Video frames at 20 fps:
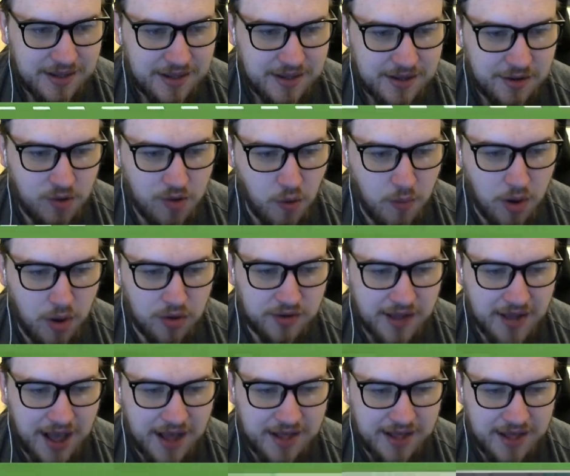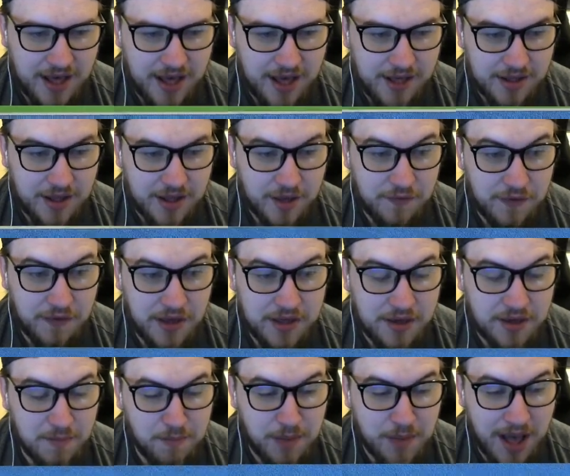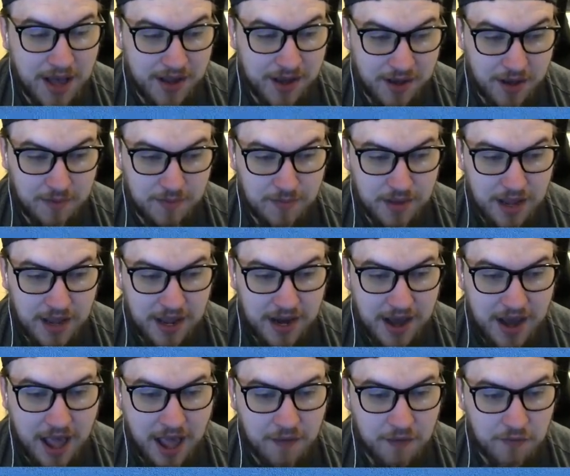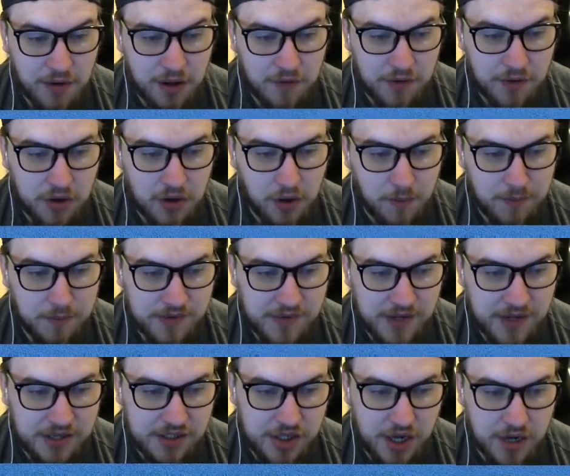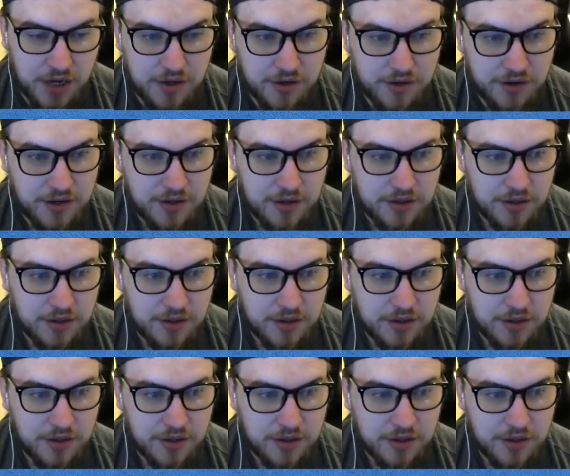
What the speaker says: Come on, Daka. If he can bag him in every other competition,